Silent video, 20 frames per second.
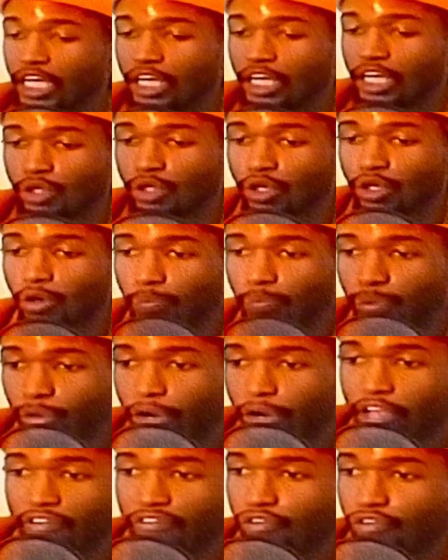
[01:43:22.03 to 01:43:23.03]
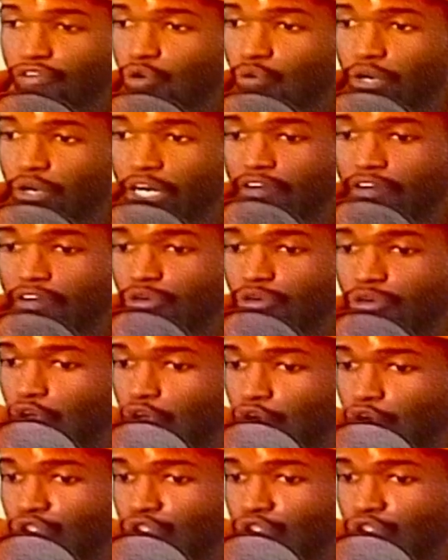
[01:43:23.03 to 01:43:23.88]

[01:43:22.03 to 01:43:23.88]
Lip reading: we going to pray for whatever goes